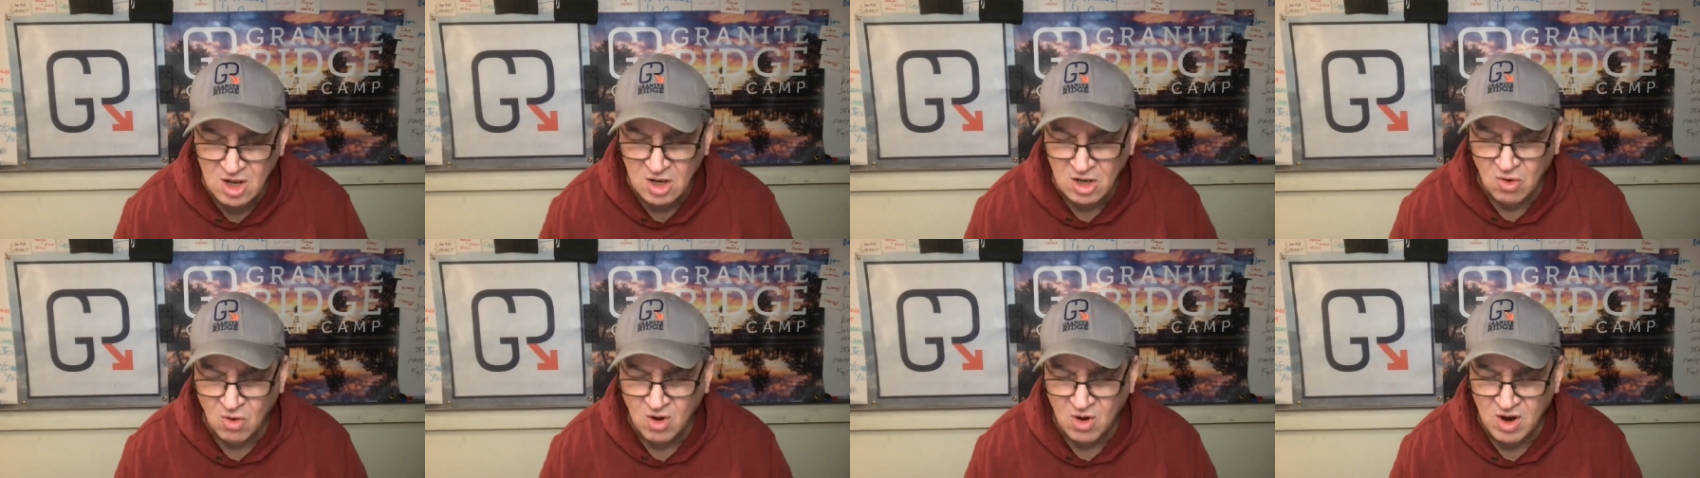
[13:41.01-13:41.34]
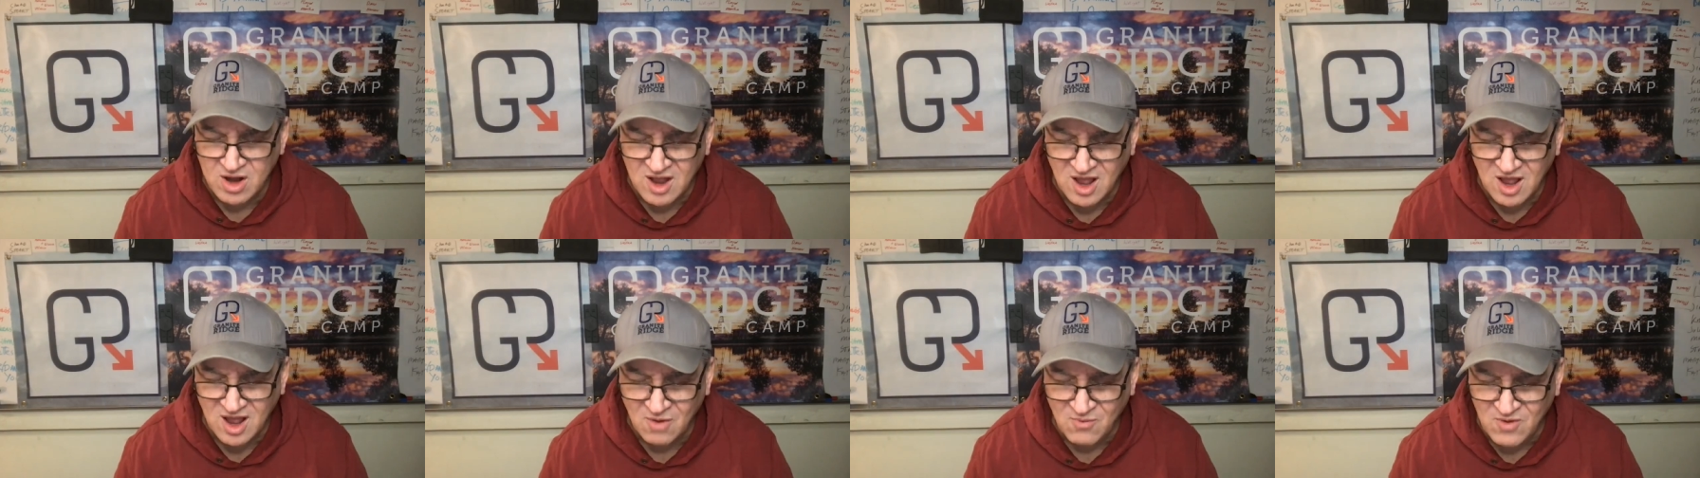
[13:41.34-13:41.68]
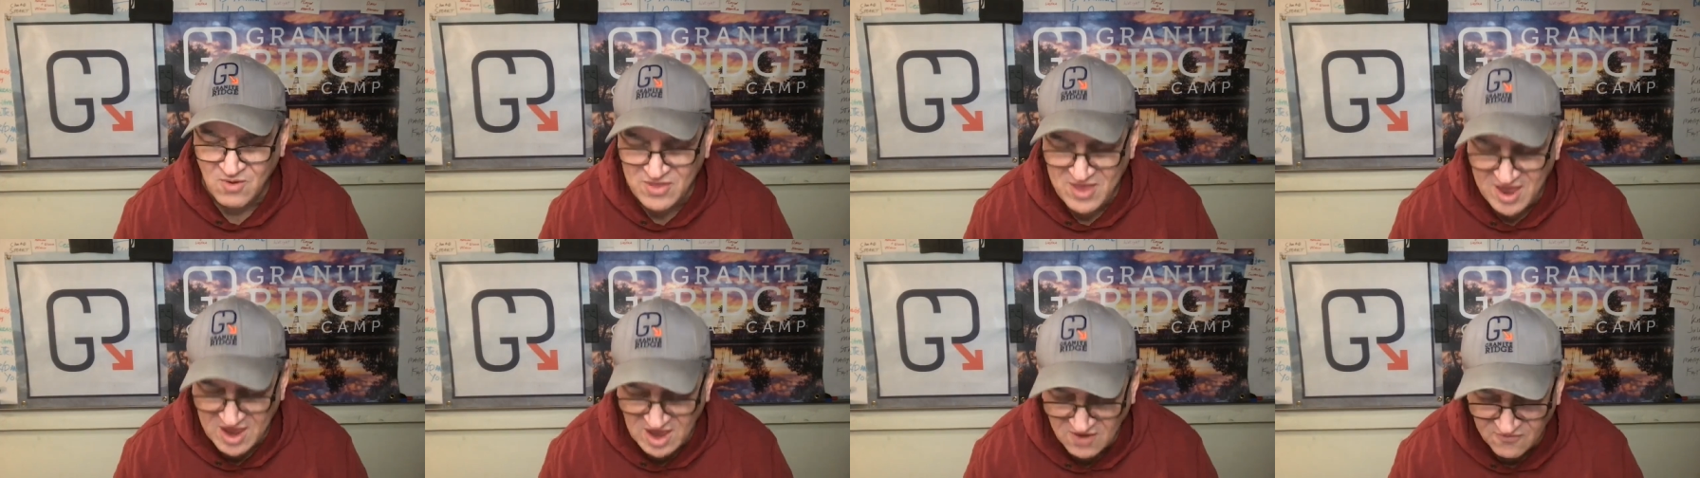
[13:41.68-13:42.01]
Lord, uh,
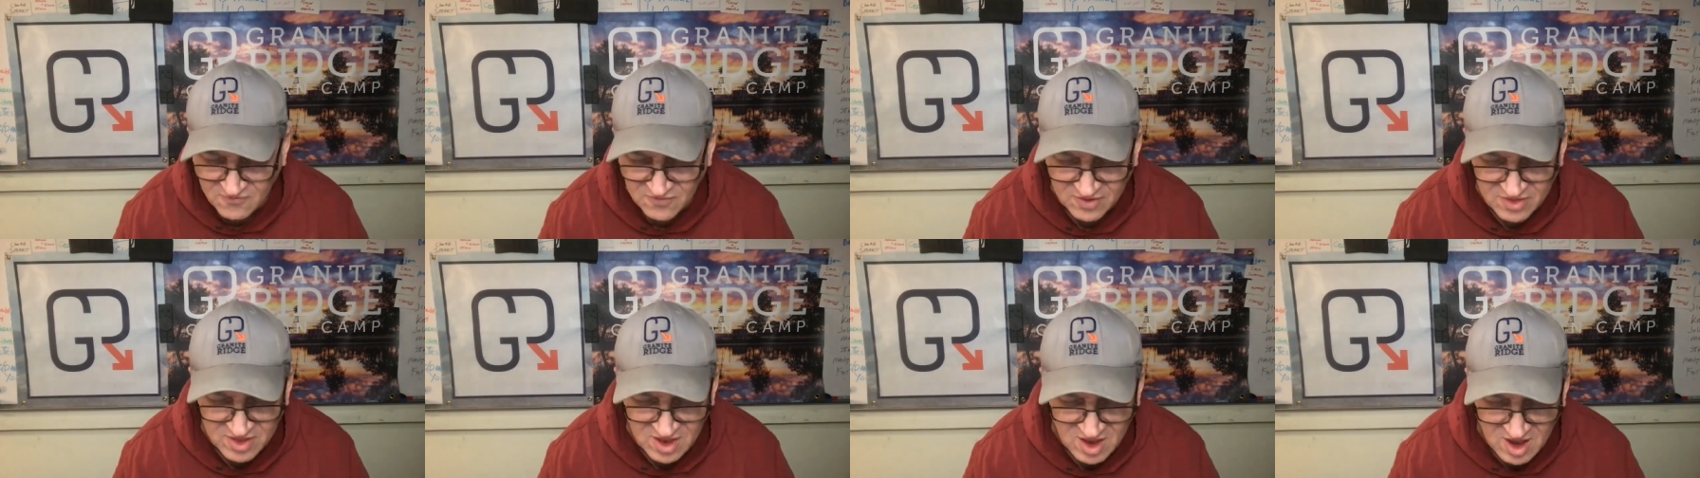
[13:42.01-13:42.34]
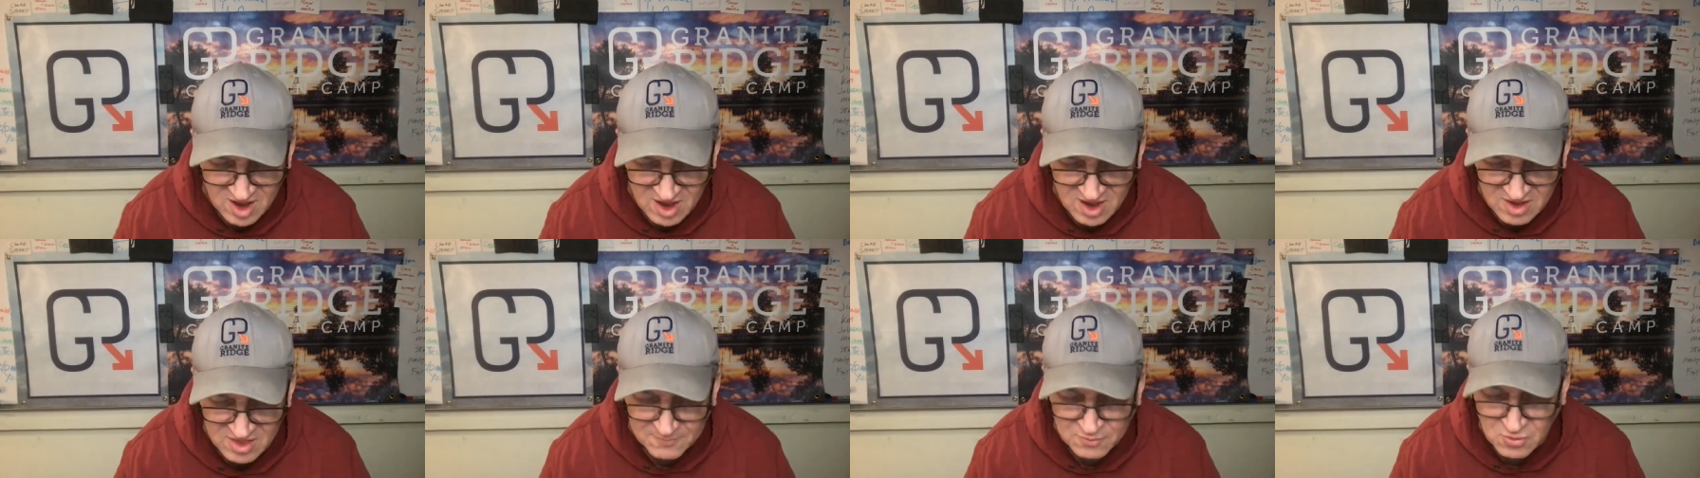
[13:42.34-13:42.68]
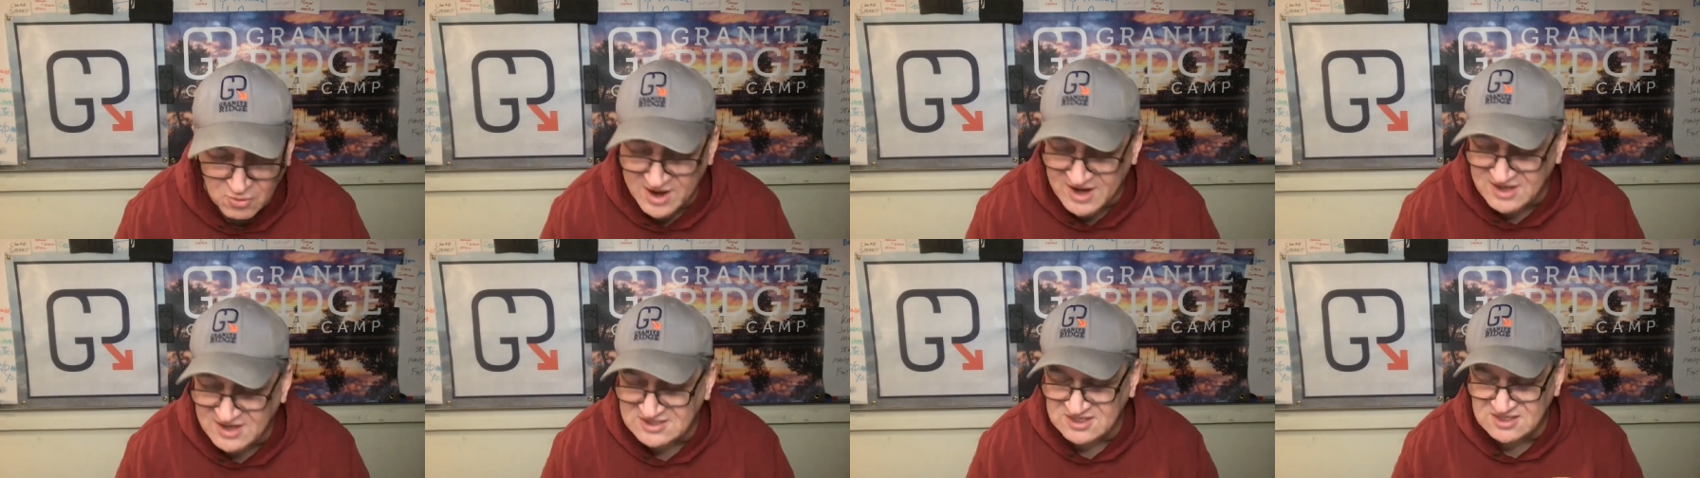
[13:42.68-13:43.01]
we thank you for the, the
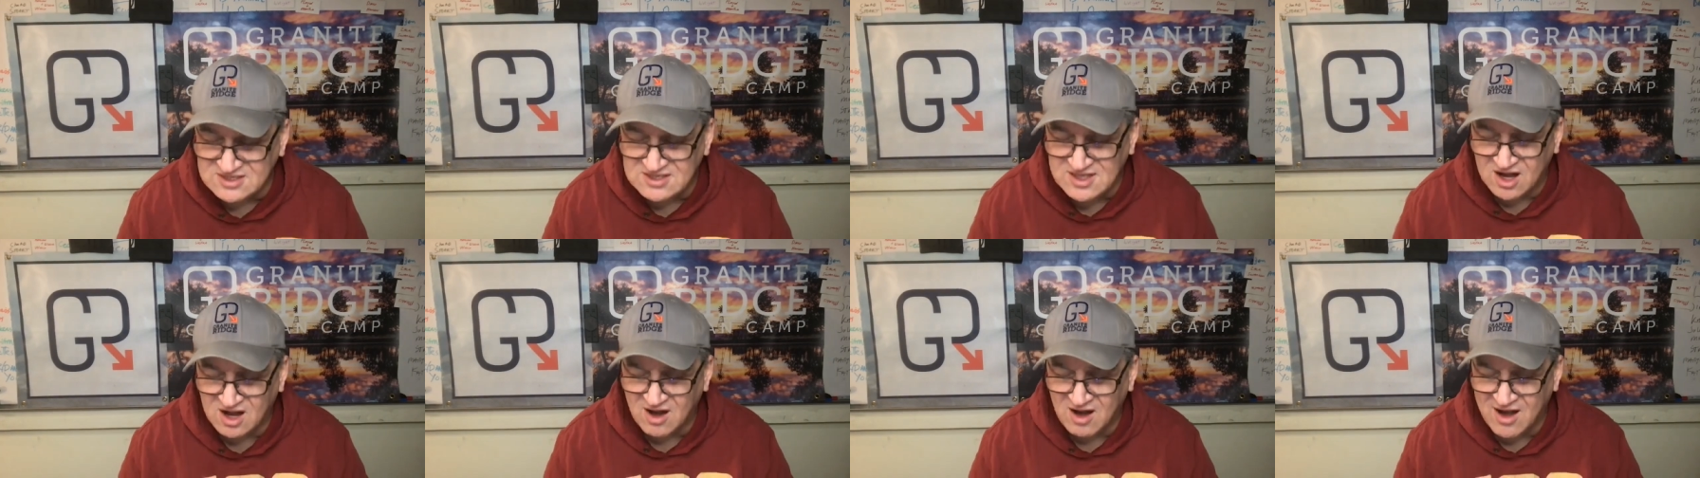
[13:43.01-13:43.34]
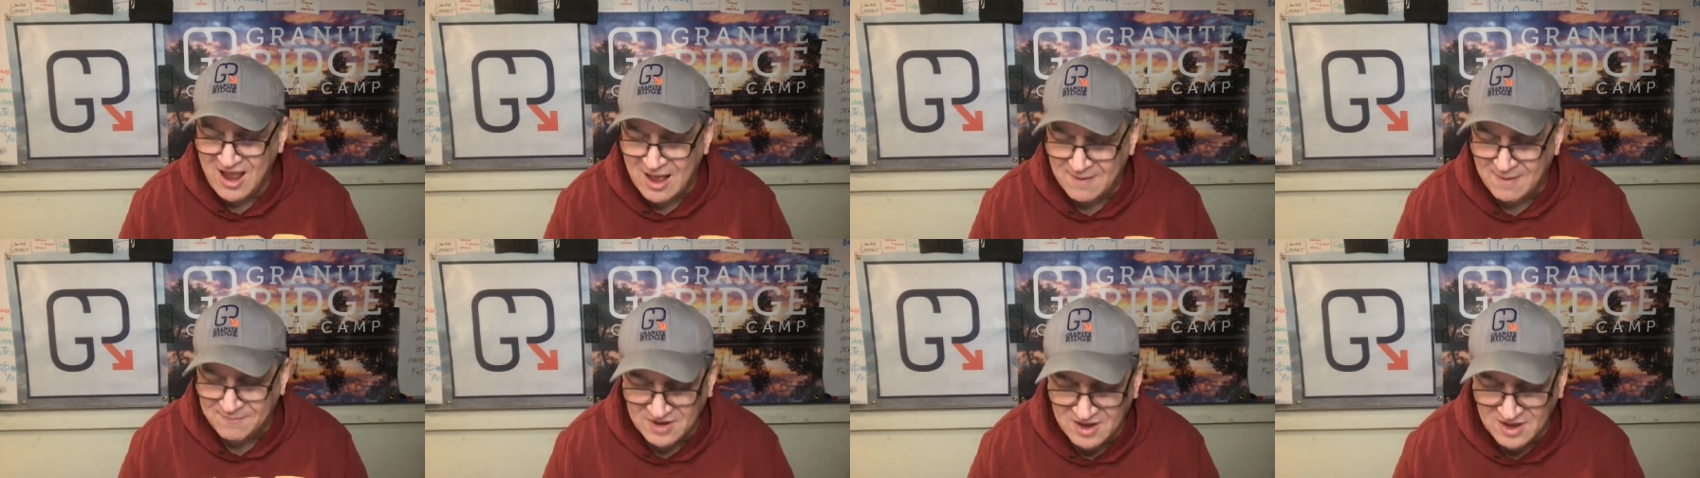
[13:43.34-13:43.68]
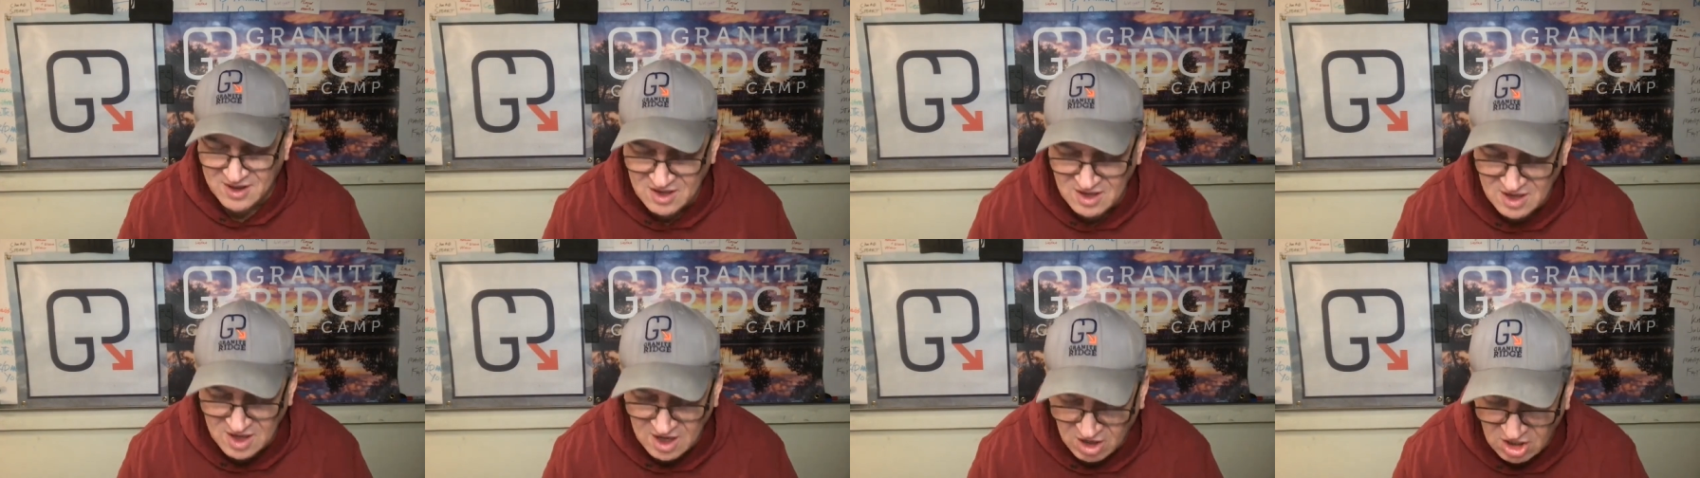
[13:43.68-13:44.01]
praises that are
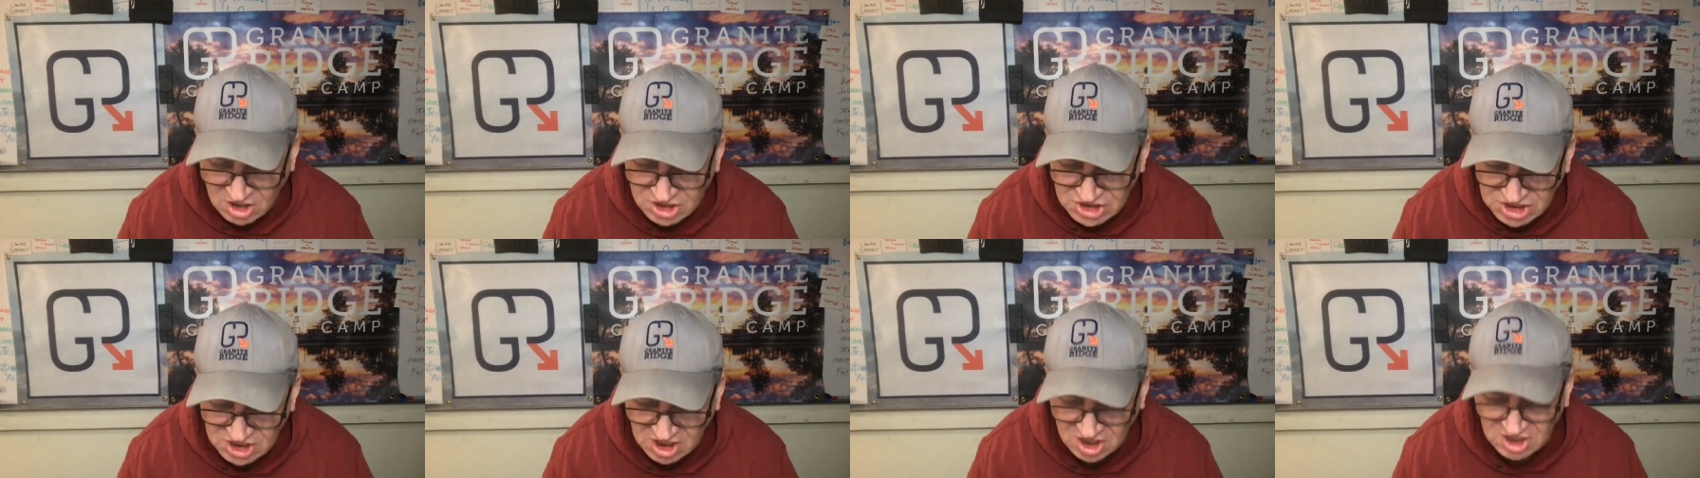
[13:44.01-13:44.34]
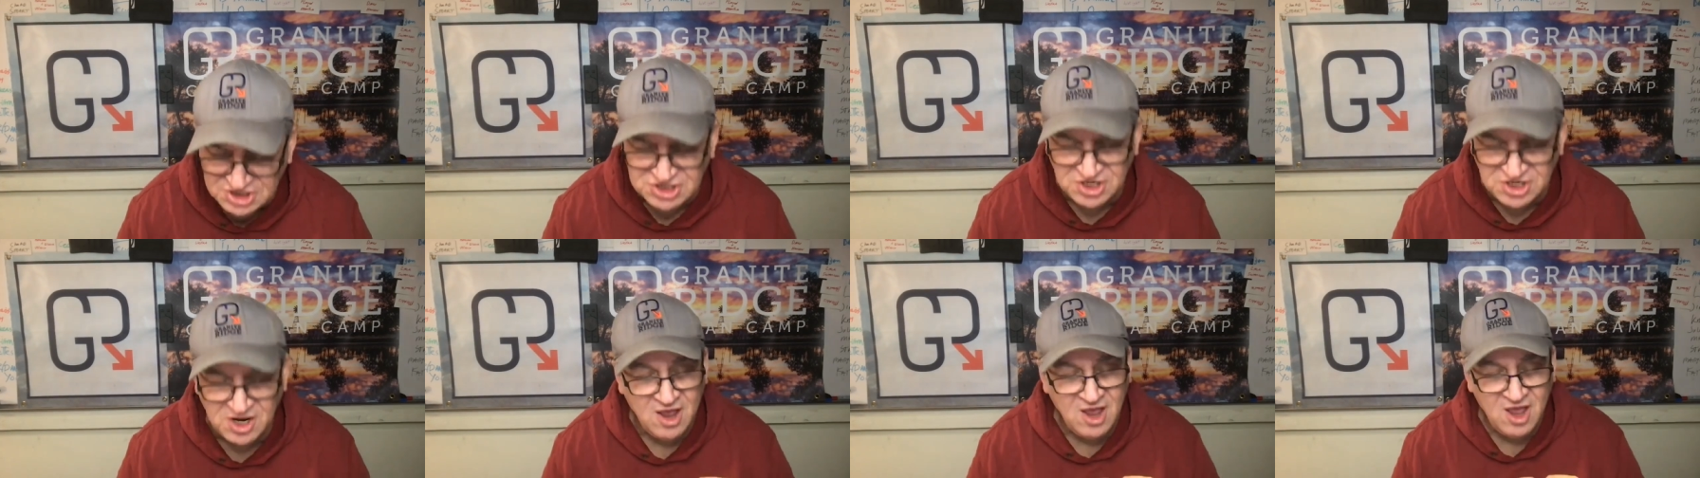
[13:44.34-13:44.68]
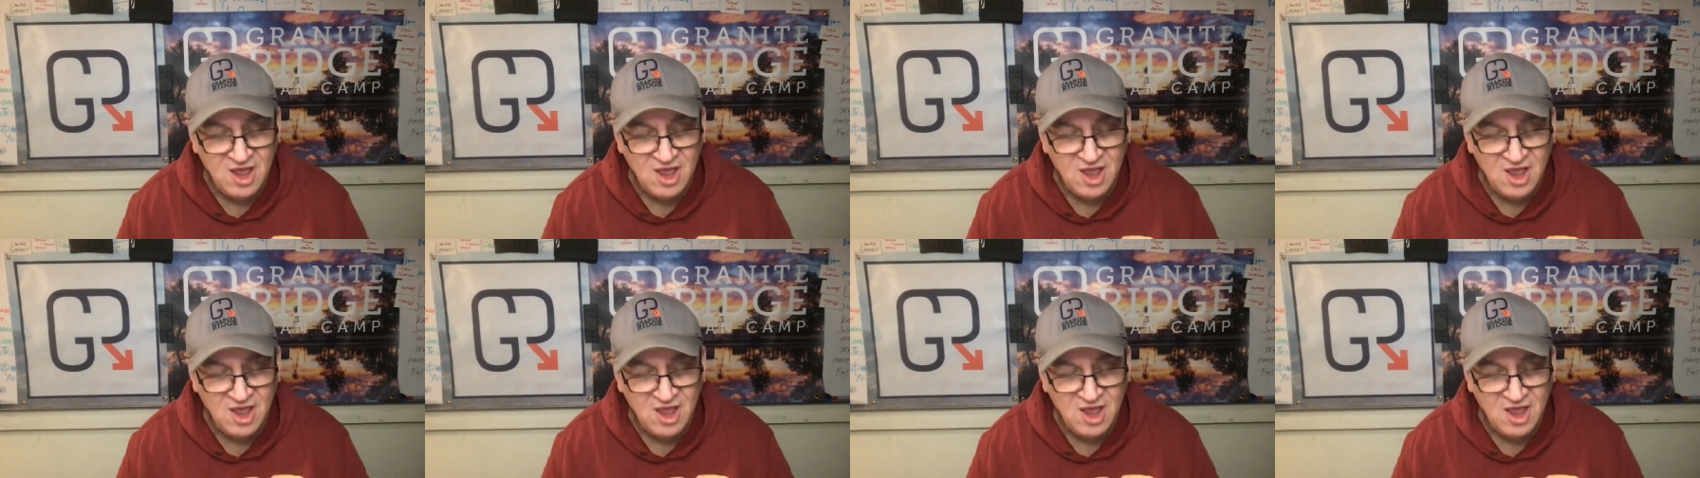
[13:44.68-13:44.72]
happening in our church.